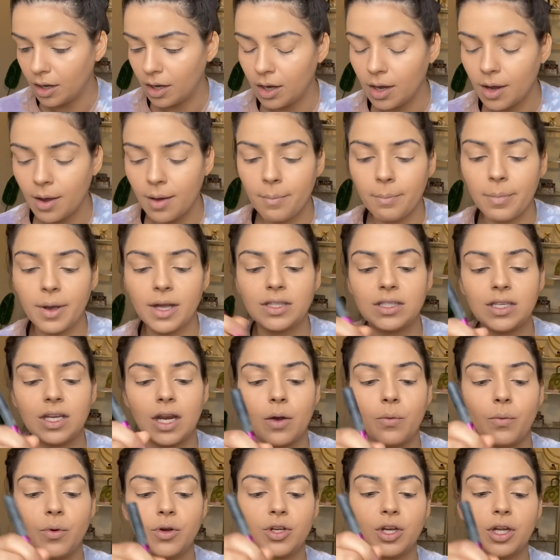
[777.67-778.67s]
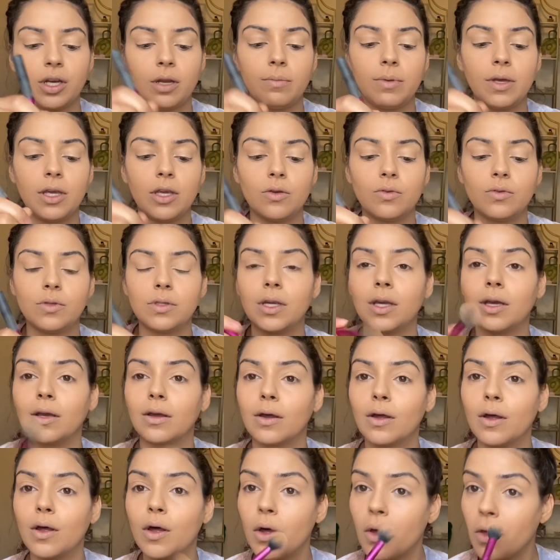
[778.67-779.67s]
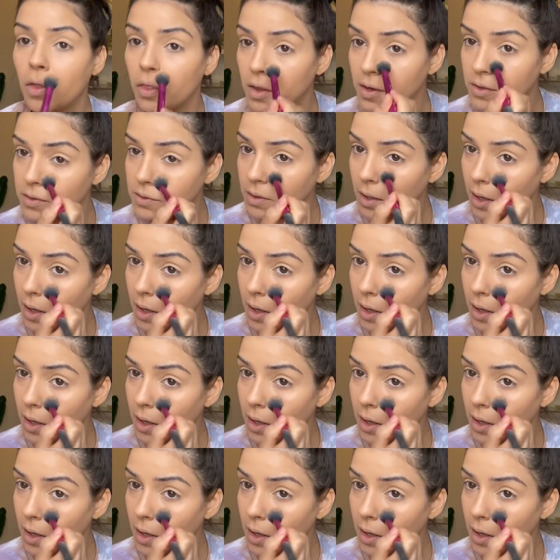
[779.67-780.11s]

But today we're gonna be using this guy